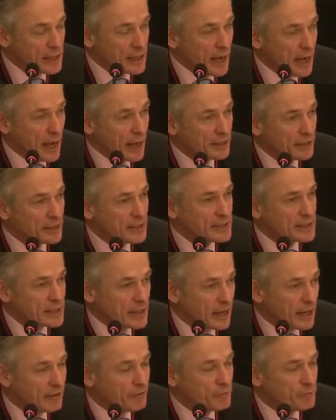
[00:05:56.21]
And these
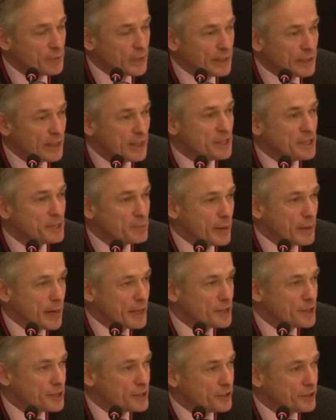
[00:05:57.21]
have been
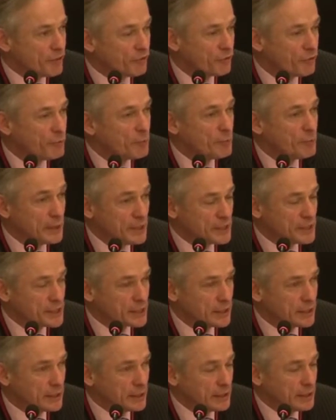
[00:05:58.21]
independent of
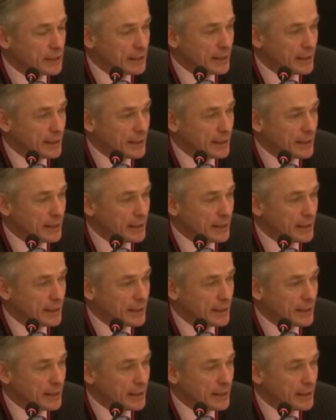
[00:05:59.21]
political